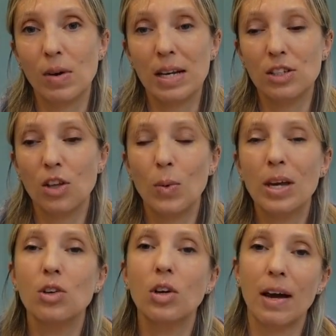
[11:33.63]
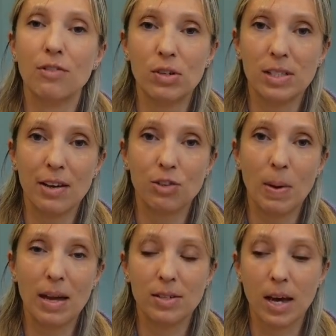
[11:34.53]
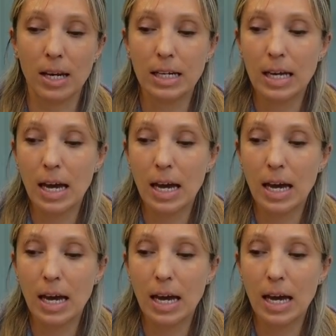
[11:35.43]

really, so that we can look after ourselves better